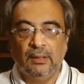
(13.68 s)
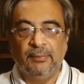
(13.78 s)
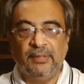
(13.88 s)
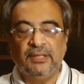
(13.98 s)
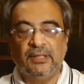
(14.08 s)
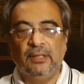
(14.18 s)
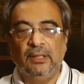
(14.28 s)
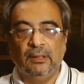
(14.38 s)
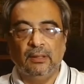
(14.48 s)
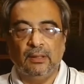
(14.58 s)

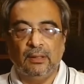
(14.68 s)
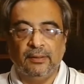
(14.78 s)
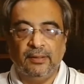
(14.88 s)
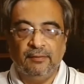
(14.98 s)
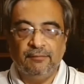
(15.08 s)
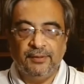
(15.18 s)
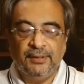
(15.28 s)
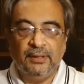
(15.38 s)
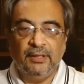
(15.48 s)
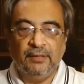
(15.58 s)
Basically, uh,
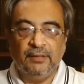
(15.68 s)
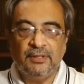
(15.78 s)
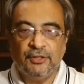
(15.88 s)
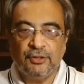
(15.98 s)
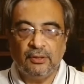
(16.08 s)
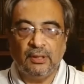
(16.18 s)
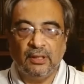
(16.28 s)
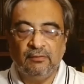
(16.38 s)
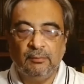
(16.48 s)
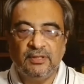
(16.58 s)
every in every session I
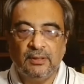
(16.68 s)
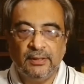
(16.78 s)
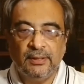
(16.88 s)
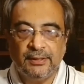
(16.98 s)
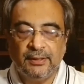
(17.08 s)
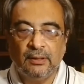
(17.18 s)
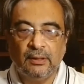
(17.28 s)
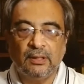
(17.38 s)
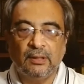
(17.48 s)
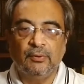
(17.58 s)
will be selecting a
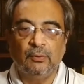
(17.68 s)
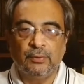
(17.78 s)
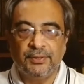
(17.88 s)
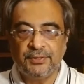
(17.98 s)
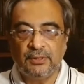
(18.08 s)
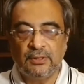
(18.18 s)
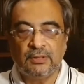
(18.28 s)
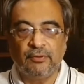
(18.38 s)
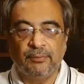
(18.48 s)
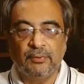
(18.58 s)
couple of verses
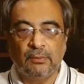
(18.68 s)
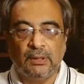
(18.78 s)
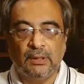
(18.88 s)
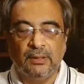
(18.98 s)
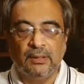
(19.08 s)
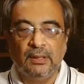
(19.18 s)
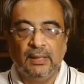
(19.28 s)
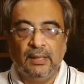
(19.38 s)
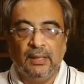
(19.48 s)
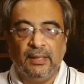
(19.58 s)
from the Quran,
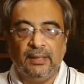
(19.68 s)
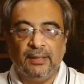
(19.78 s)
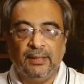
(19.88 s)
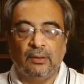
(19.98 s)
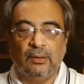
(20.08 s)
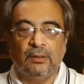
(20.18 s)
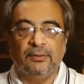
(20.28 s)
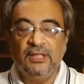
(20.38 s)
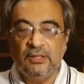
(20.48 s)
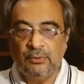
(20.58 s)
and uh,
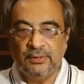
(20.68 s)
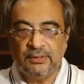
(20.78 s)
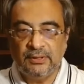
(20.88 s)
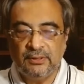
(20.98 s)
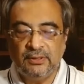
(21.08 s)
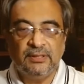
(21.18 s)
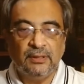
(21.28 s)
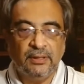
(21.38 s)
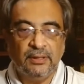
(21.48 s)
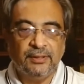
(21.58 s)
these verses, these
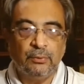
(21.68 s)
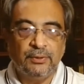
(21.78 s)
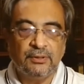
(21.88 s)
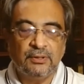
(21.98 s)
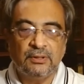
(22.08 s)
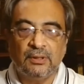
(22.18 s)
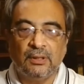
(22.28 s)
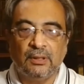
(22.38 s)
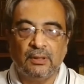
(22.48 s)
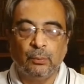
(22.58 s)
selected verses,
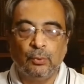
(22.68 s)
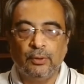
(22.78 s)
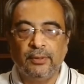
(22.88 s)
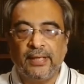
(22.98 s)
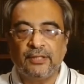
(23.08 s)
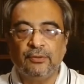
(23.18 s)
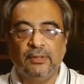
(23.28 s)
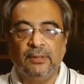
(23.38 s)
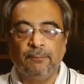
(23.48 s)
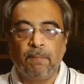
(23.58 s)
uh, would
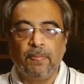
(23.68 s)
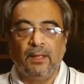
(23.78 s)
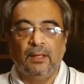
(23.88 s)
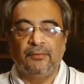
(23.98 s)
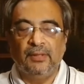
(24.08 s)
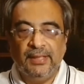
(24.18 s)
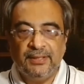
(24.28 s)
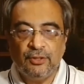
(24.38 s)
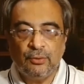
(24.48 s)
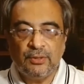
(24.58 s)
actually
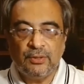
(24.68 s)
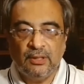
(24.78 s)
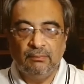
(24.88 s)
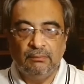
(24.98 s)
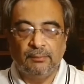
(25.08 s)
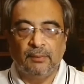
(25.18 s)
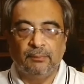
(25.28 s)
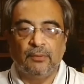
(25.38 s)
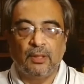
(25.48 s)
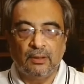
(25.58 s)
relate to some
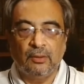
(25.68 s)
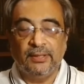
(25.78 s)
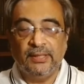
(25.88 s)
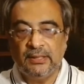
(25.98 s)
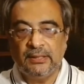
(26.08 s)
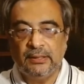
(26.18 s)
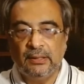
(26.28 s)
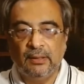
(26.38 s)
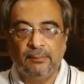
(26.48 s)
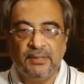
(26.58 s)
moral or ethical
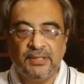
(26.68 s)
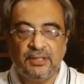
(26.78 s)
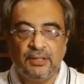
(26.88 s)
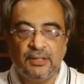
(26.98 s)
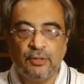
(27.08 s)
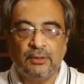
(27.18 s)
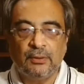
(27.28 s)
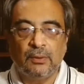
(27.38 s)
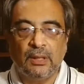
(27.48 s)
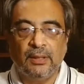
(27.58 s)
message which
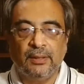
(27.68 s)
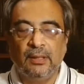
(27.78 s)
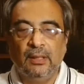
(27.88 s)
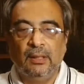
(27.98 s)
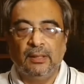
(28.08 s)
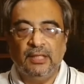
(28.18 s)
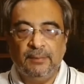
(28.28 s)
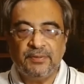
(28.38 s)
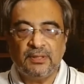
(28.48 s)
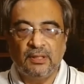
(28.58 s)
the Quran
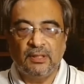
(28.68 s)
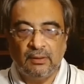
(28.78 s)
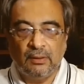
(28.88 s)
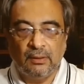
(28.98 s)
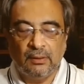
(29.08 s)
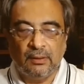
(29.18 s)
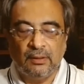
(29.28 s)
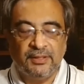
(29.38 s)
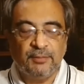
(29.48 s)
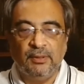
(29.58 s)
keeps giving uh,
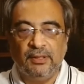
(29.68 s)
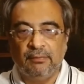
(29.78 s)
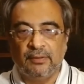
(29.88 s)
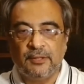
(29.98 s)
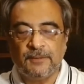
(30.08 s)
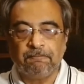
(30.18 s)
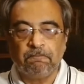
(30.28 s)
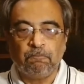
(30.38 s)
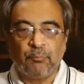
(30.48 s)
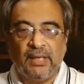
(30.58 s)
its believers
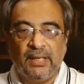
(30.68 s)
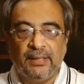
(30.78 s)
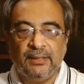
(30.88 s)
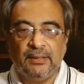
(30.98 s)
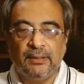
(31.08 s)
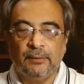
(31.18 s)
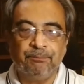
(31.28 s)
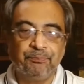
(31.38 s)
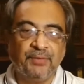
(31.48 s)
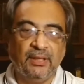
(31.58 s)
and uh,
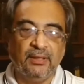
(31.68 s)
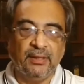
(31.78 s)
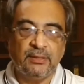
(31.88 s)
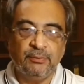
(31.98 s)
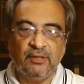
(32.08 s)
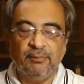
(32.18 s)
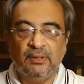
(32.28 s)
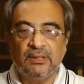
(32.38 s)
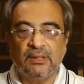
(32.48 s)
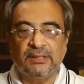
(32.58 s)
as we have been
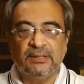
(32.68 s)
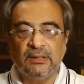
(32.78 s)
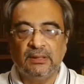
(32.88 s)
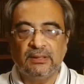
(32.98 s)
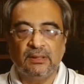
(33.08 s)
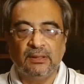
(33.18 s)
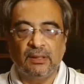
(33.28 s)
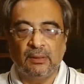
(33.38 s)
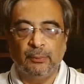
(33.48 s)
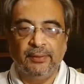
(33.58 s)
discussing this in
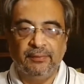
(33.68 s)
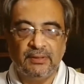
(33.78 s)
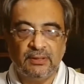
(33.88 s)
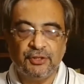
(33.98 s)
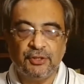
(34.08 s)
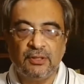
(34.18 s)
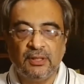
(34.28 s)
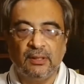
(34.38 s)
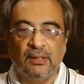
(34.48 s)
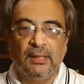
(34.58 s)
our various sessions,
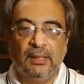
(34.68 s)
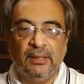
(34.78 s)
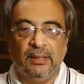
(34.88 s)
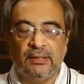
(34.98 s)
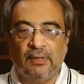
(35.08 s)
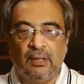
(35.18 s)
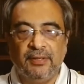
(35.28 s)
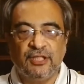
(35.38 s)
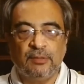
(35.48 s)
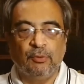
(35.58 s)
that as far
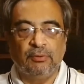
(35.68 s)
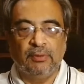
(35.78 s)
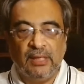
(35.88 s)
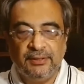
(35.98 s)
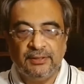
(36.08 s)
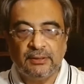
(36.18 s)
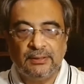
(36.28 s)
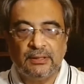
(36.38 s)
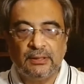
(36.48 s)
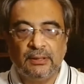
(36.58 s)
as morality is
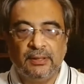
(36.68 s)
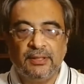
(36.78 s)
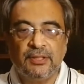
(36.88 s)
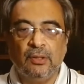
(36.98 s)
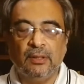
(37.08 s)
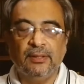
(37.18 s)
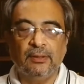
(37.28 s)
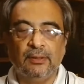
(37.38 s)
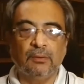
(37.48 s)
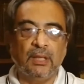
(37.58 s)
concerned, it is not that the
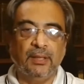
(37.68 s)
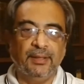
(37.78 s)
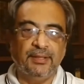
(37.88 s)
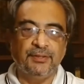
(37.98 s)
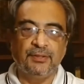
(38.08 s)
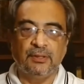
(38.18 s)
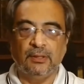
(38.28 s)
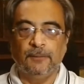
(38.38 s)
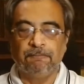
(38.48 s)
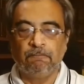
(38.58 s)
Quran is,
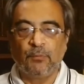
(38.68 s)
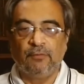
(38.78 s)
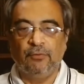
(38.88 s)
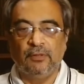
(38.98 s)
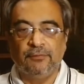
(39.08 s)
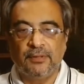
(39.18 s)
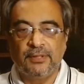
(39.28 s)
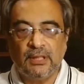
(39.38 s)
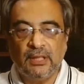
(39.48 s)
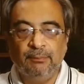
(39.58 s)
uh, for the
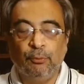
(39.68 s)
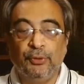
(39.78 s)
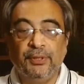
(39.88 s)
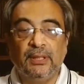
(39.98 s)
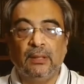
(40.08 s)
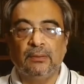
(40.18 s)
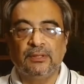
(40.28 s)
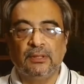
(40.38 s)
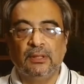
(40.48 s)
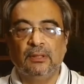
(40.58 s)
first time, pointing out
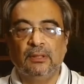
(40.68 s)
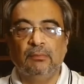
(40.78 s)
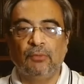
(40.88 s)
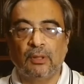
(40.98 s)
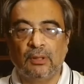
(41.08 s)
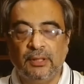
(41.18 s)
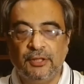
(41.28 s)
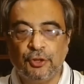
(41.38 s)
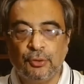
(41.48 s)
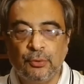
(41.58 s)
certain moral
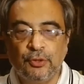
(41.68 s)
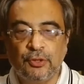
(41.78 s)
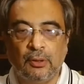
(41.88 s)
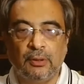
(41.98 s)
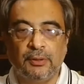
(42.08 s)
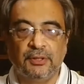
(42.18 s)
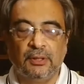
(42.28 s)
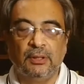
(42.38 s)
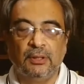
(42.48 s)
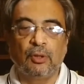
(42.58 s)
issues or
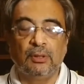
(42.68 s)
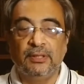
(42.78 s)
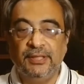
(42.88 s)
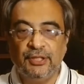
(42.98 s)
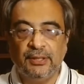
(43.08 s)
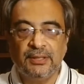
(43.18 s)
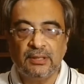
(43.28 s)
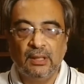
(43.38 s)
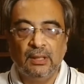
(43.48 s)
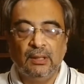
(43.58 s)
certain moral teachings,
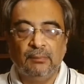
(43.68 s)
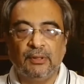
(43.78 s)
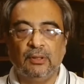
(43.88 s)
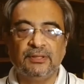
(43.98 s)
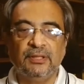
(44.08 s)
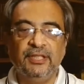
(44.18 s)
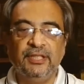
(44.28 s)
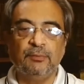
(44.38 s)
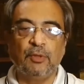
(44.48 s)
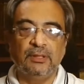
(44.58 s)
because these
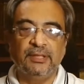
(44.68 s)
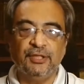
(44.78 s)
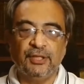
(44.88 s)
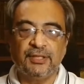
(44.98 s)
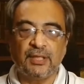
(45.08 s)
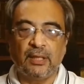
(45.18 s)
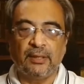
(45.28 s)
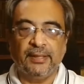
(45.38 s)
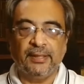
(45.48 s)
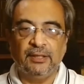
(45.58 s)
moral teachings are
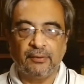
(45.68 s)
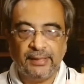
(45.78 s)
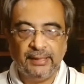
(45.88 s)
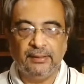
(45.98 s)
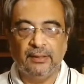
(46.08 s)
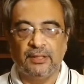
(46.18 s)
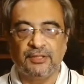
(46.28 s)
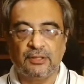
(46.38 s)
ingrained in us.